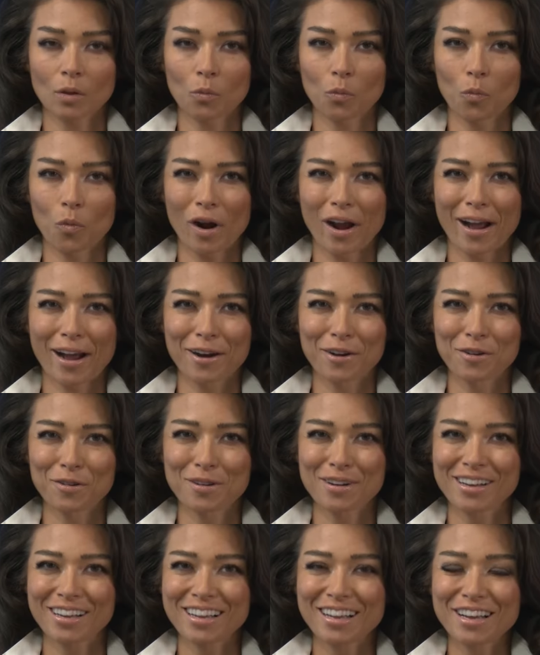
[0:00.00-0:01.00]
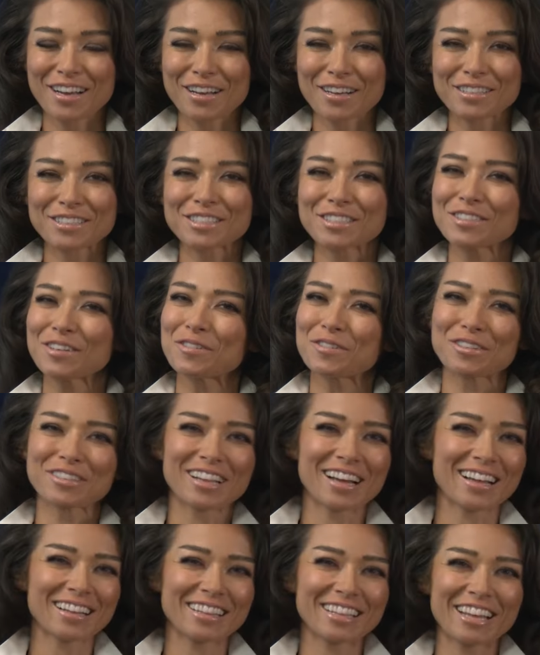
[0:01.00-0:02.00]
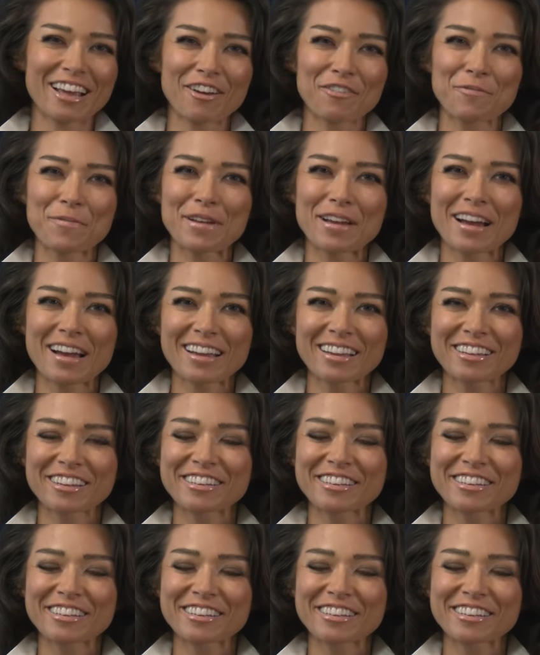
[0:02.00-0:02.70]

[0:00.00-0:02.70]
Wow. So glad the FBI